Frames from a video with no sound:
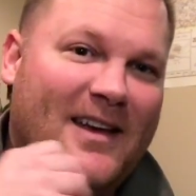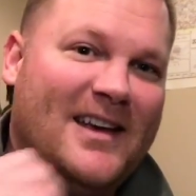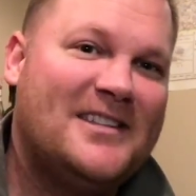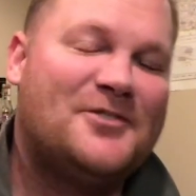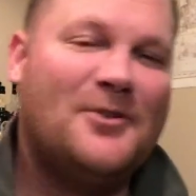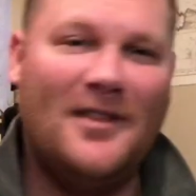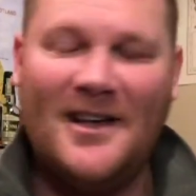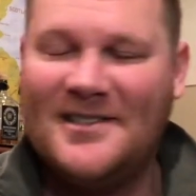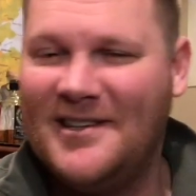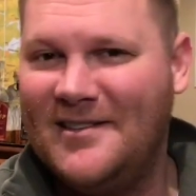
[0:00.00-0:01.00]
history
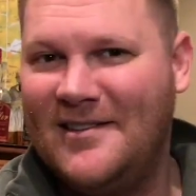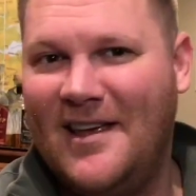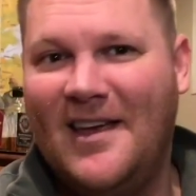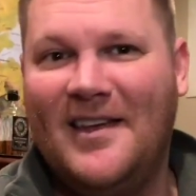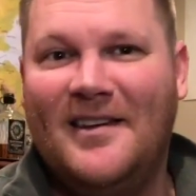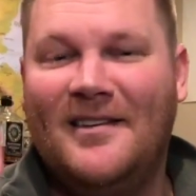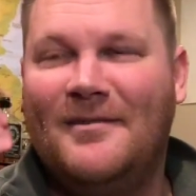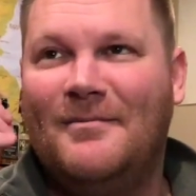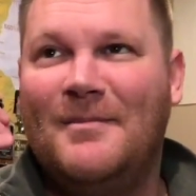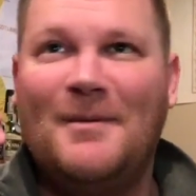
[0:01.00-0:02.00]
lesson
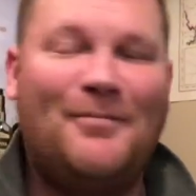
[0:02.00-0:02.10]
and me